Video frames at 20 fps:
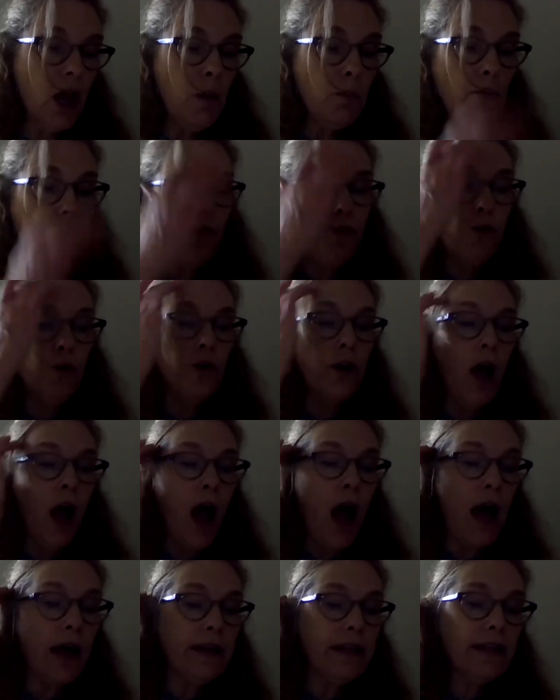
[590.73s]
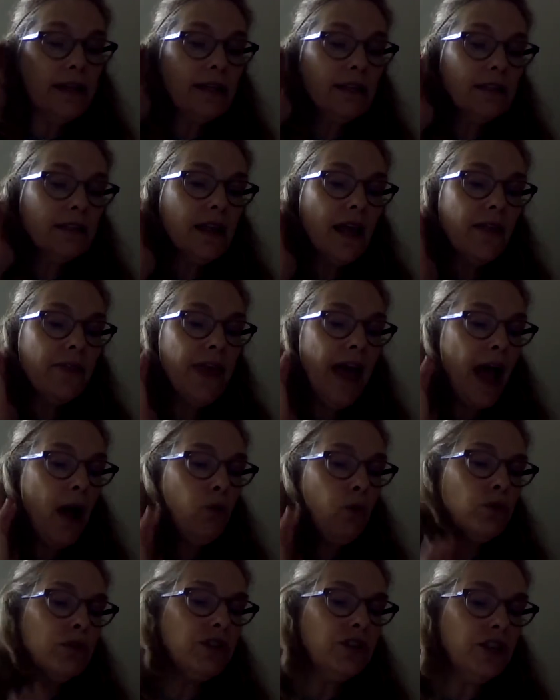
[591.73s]
before an audience
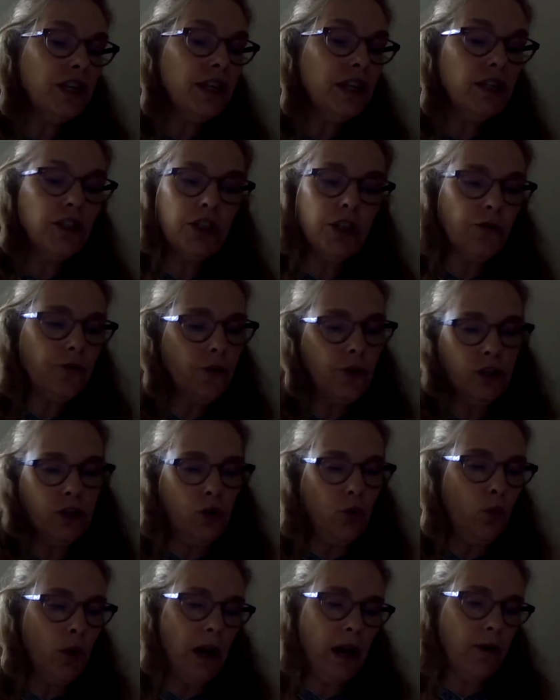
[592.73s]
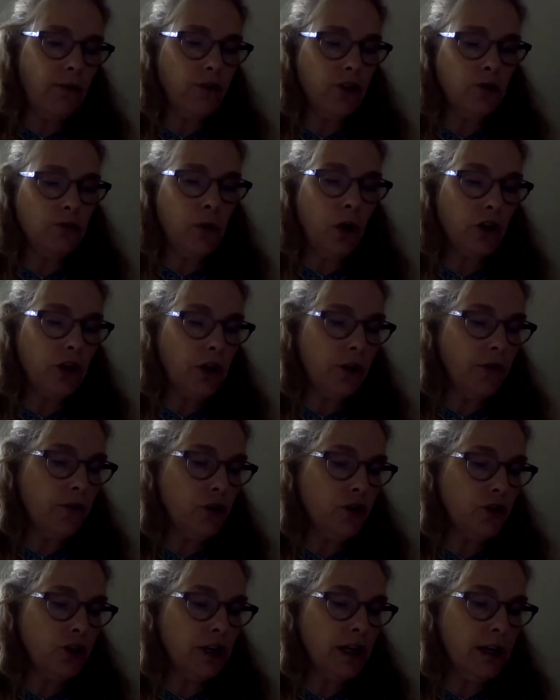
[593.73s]
that was indifferent to whatever small
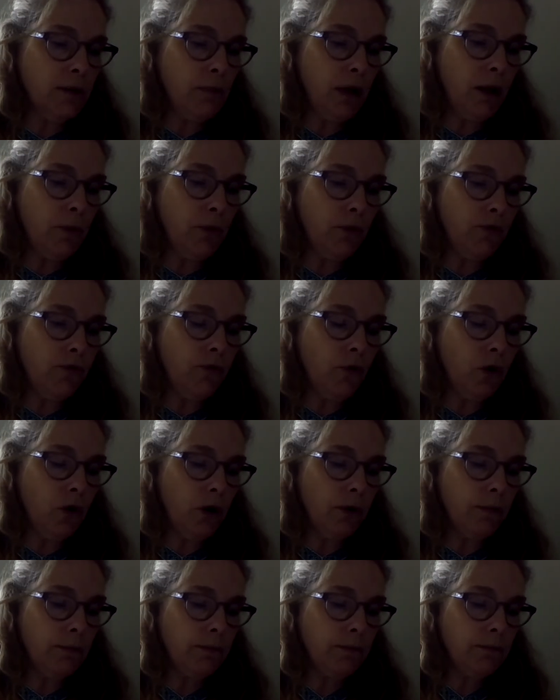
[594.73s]
diversion he might perform,